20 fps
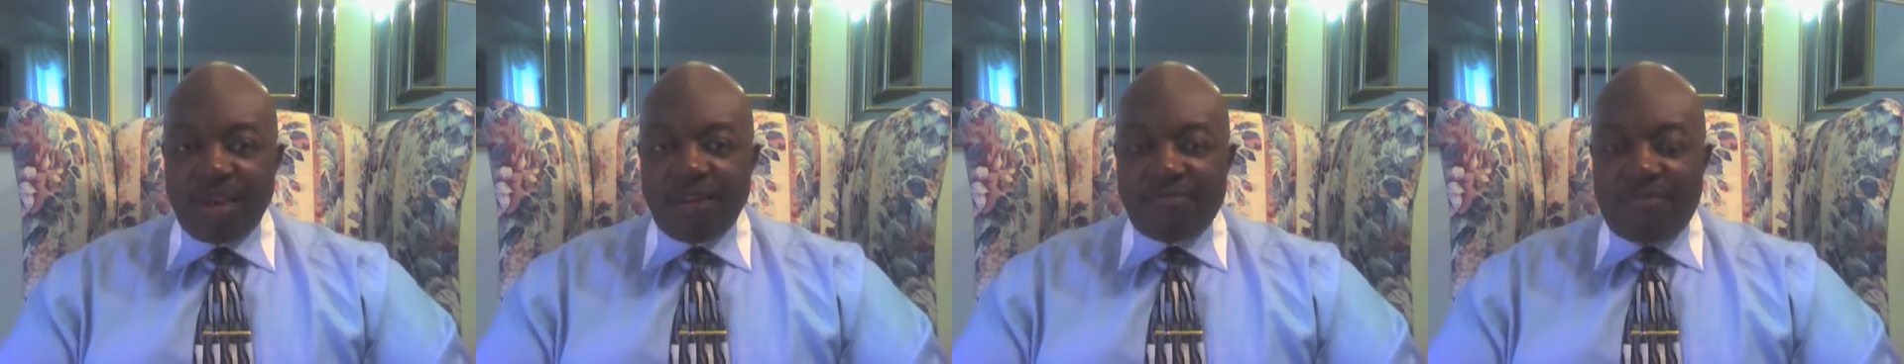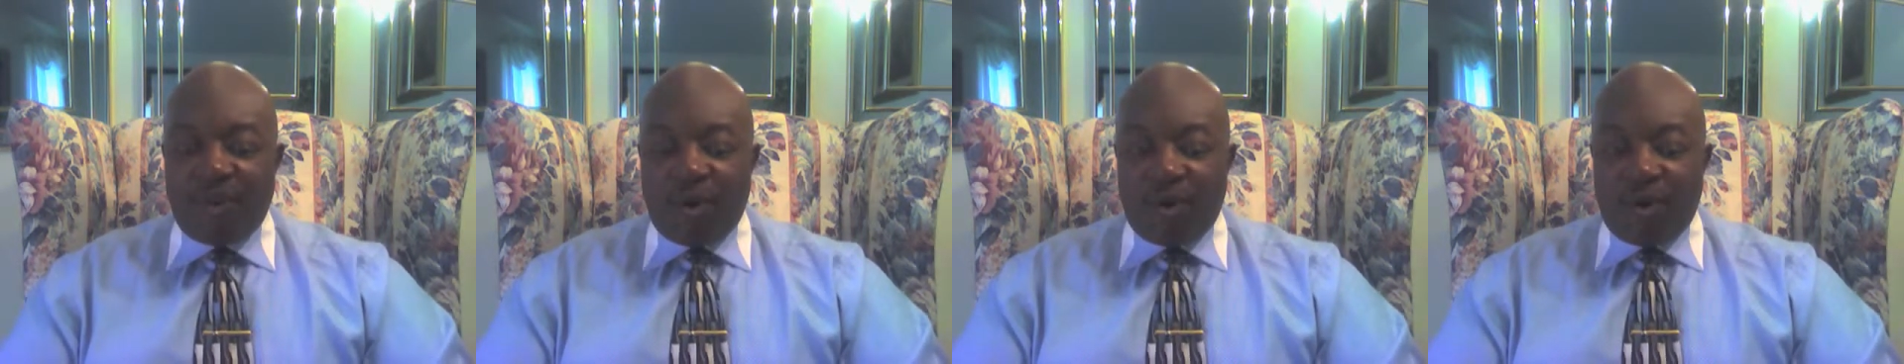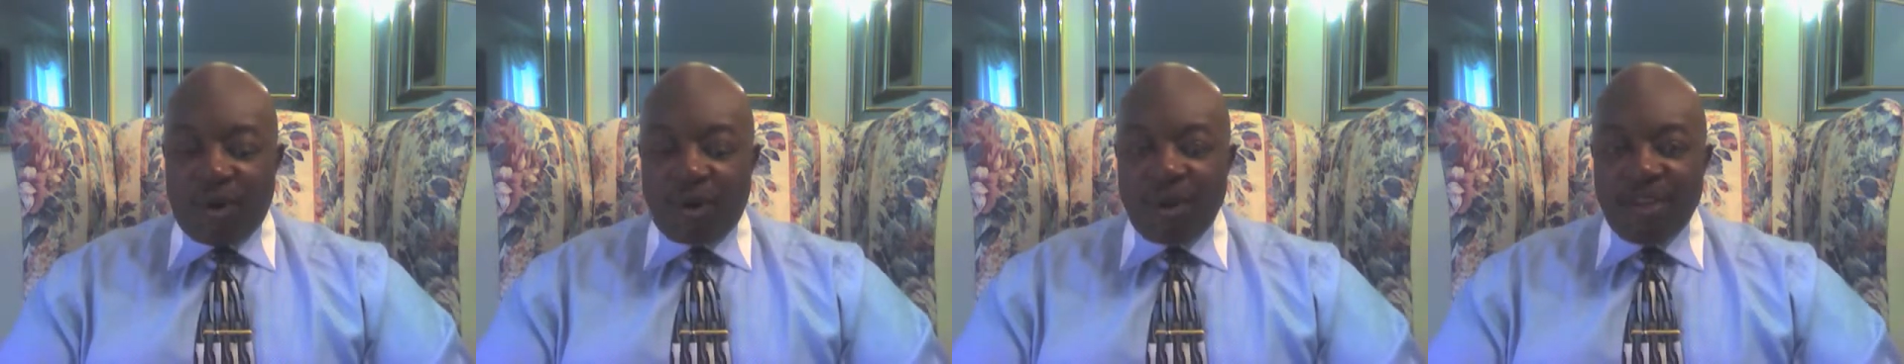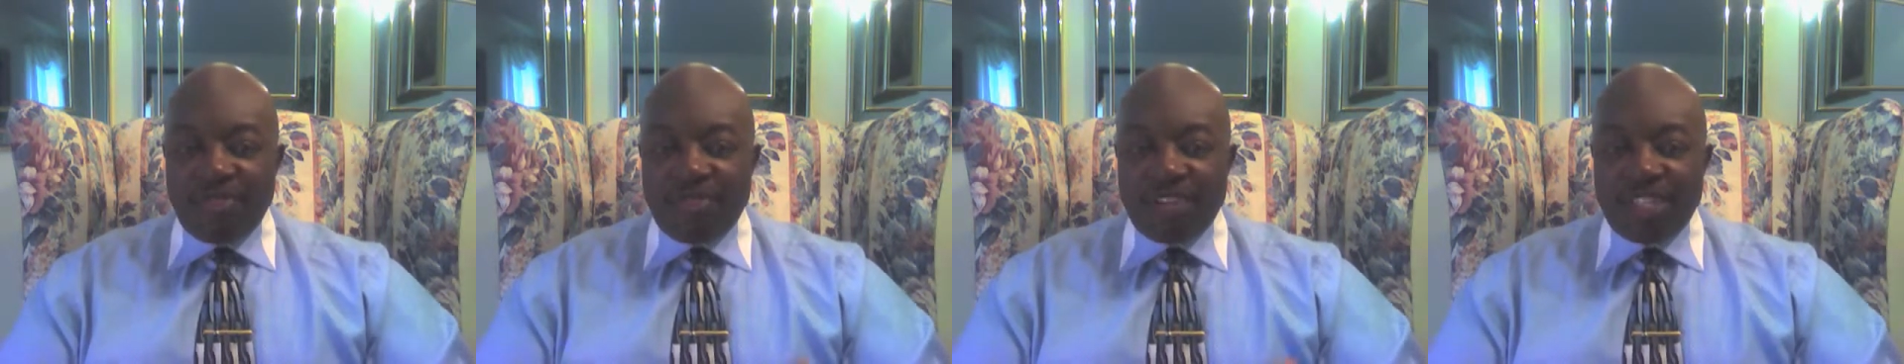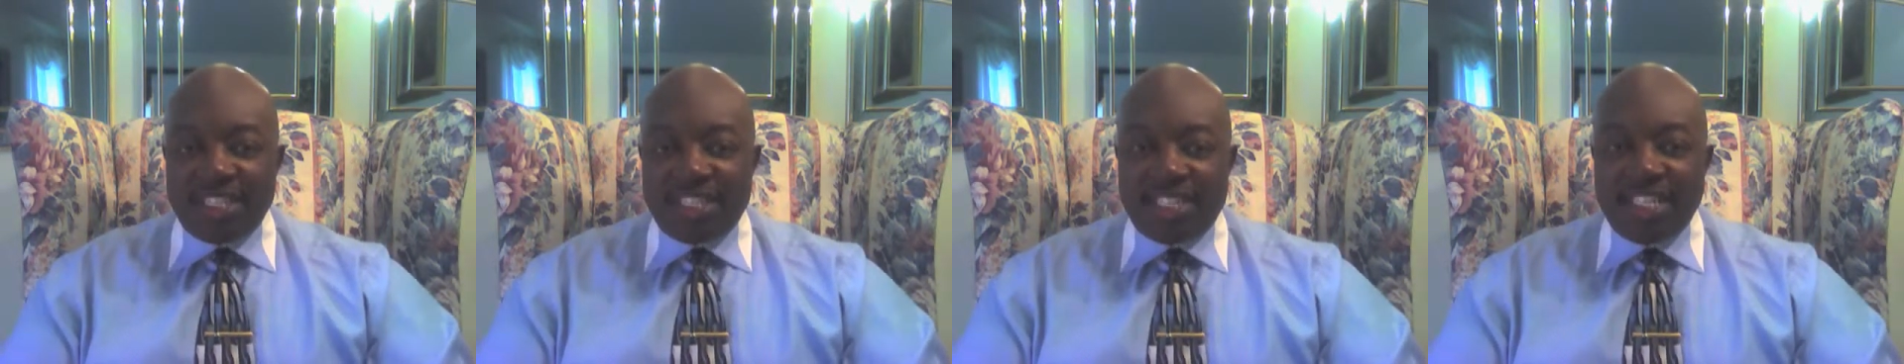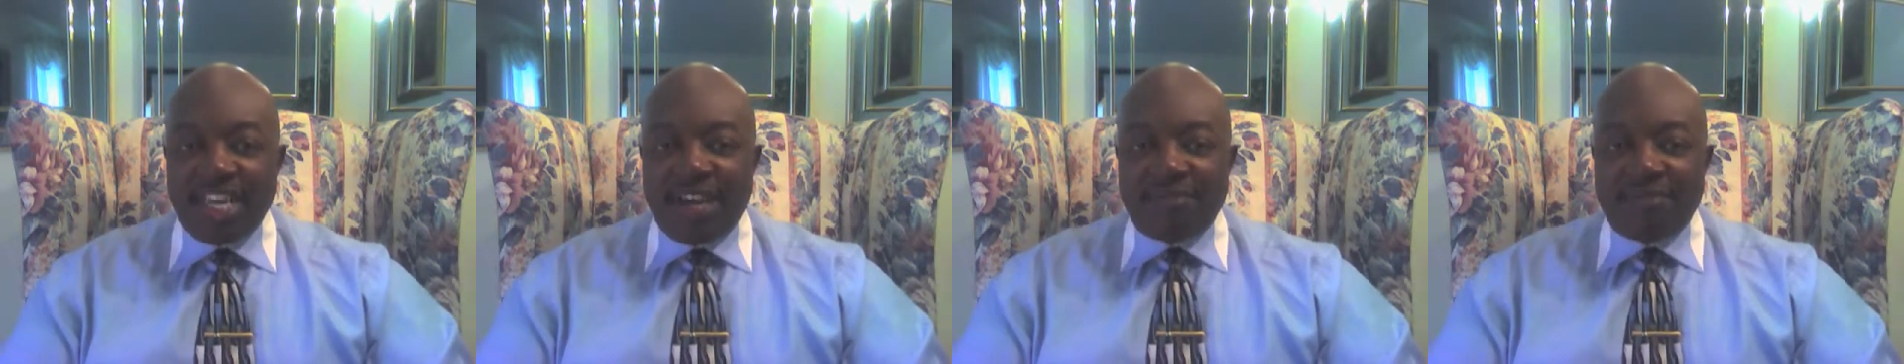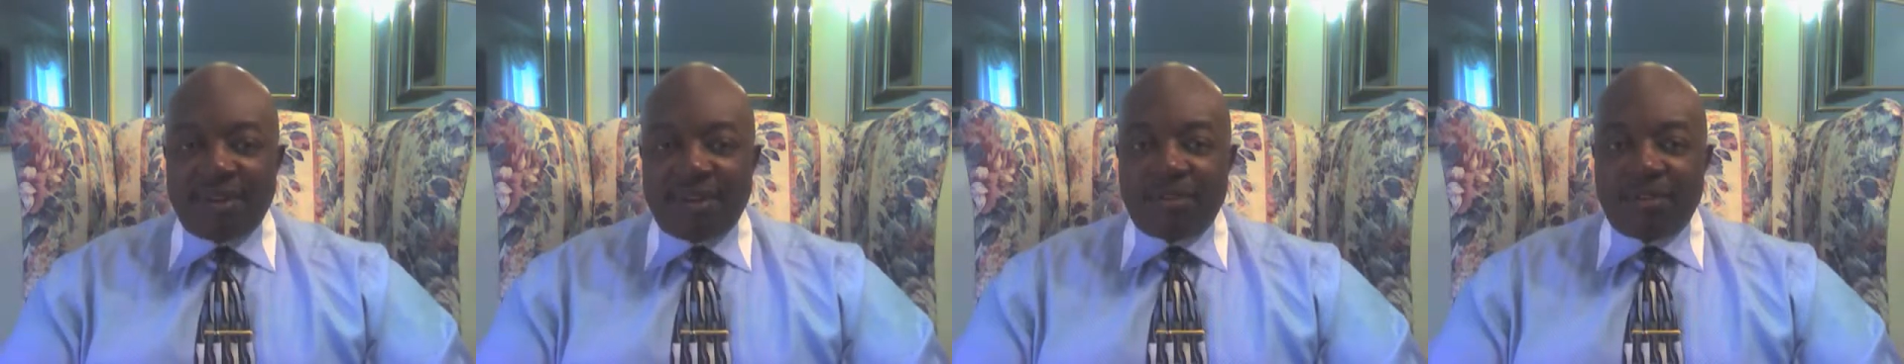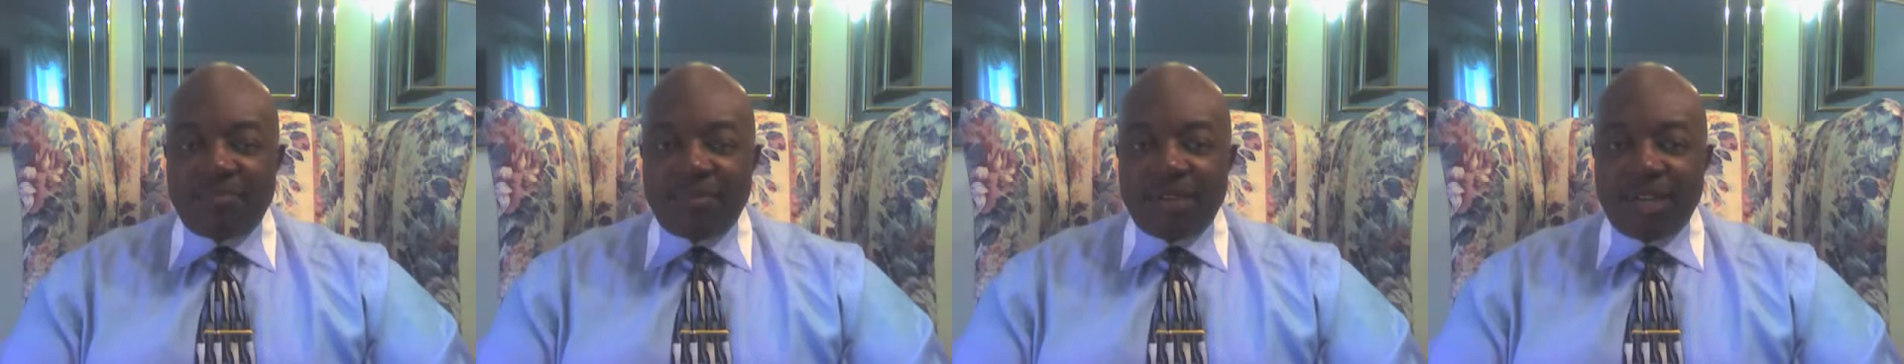for the
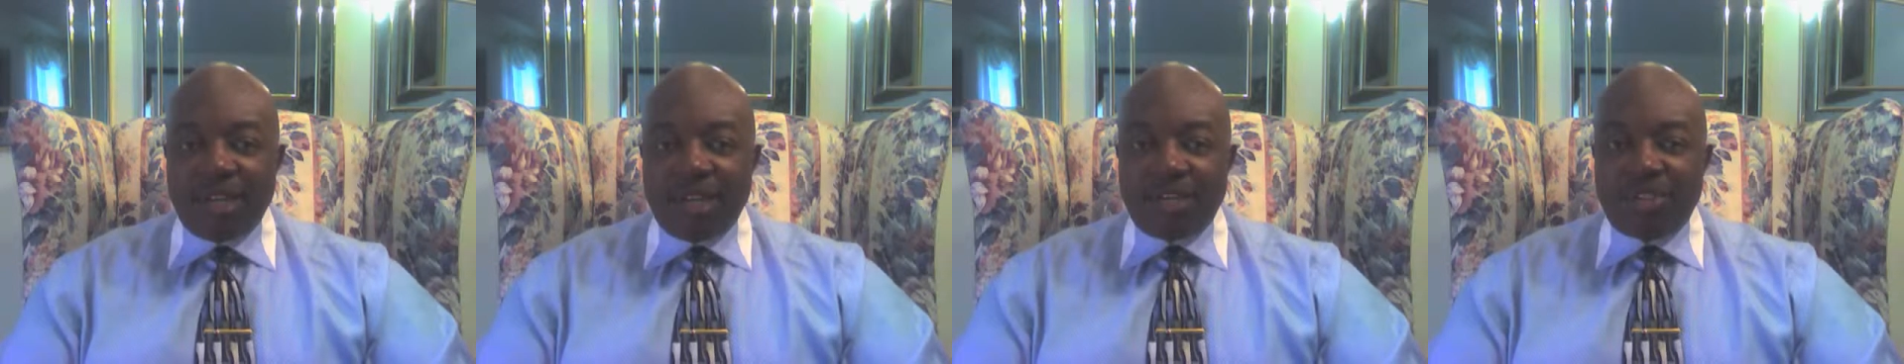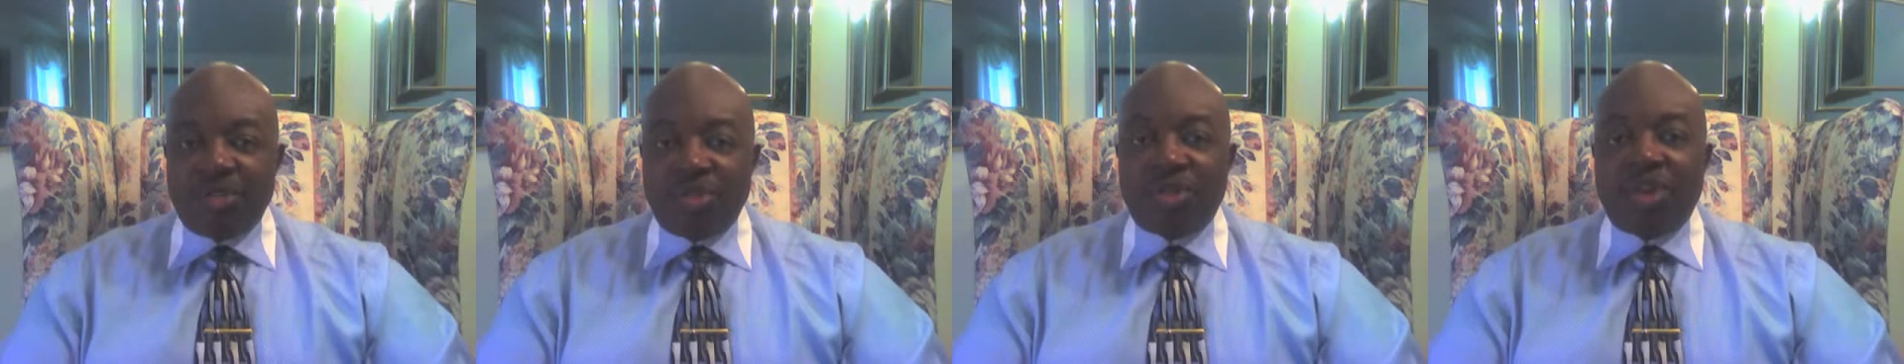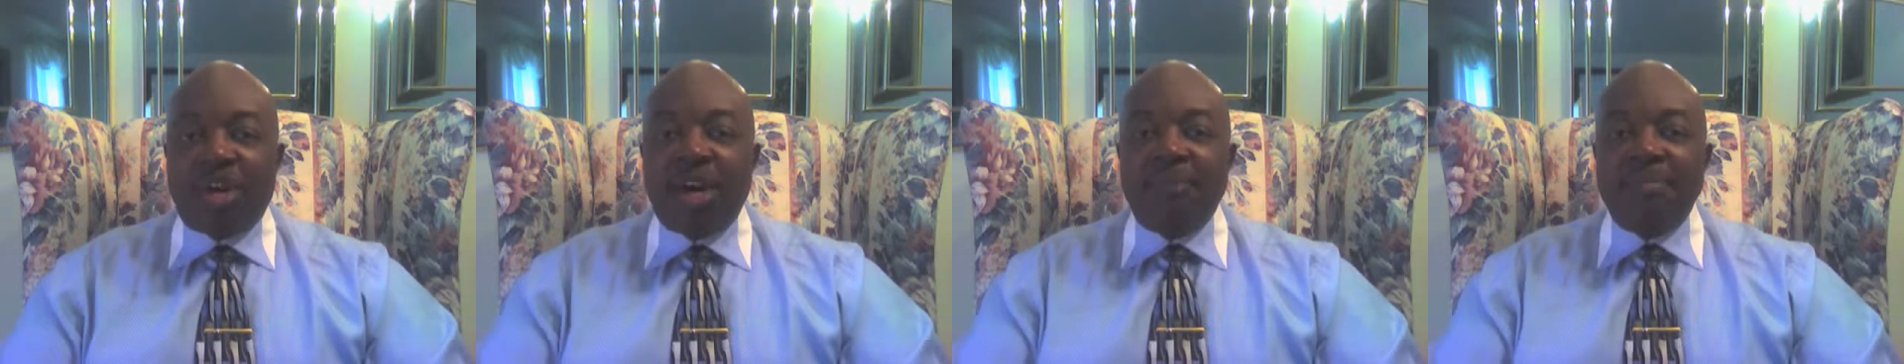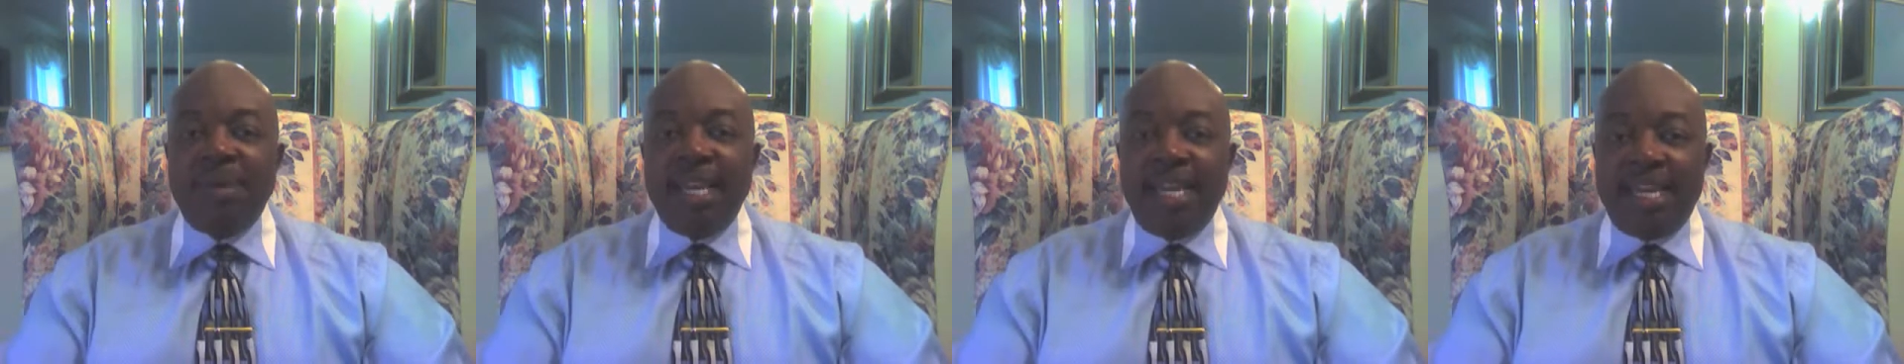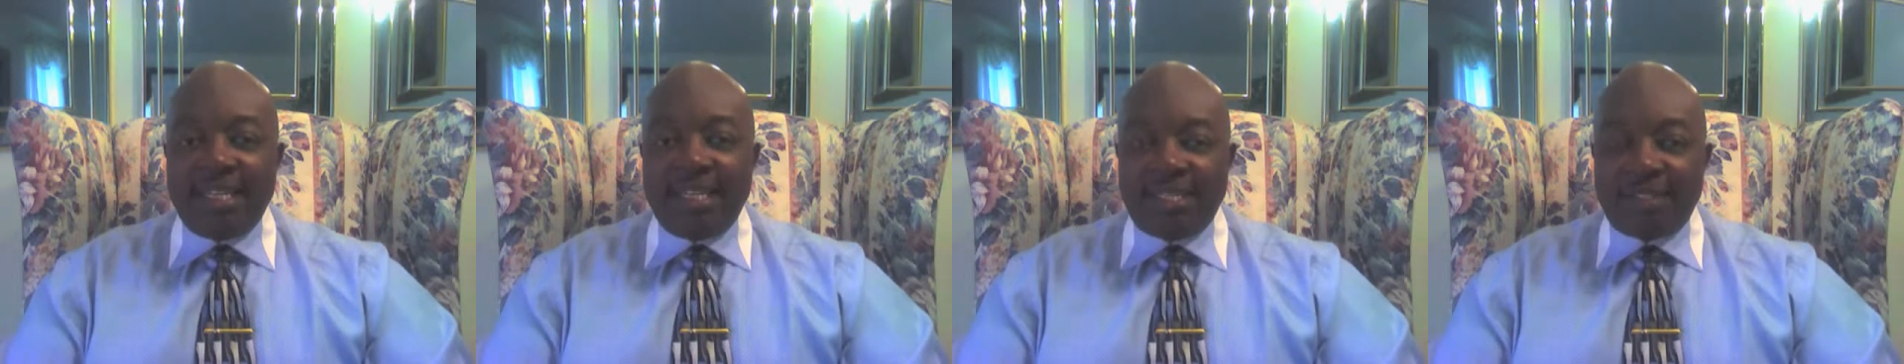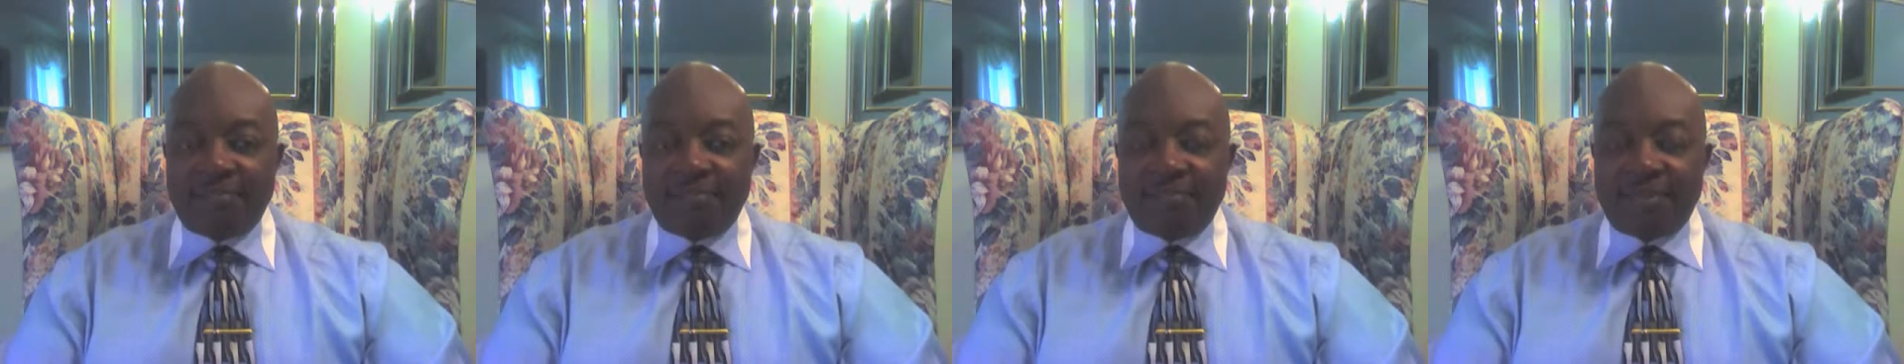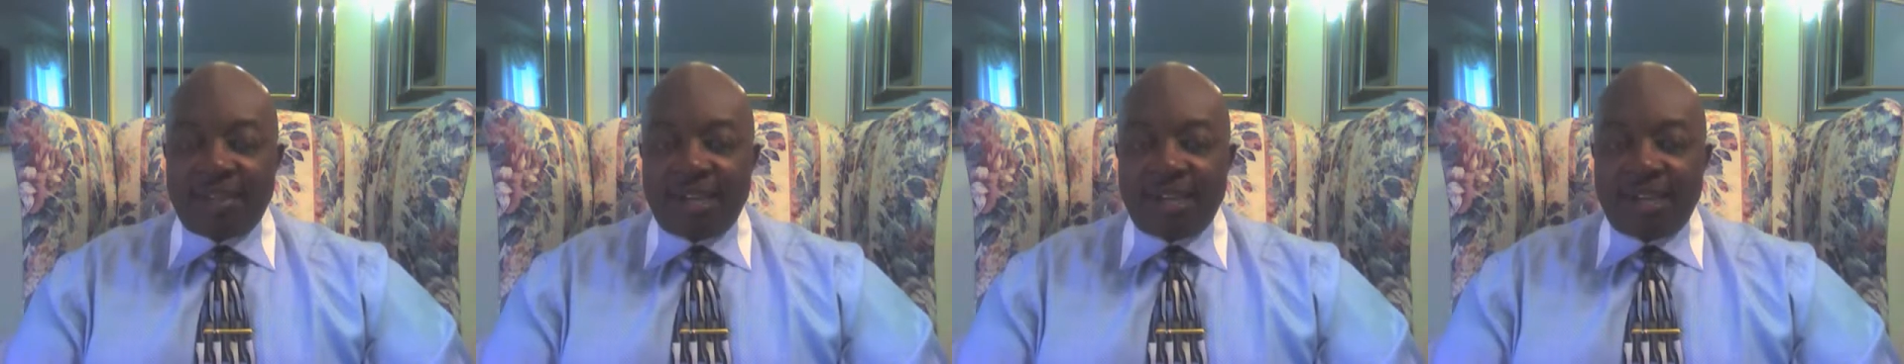devil to come in,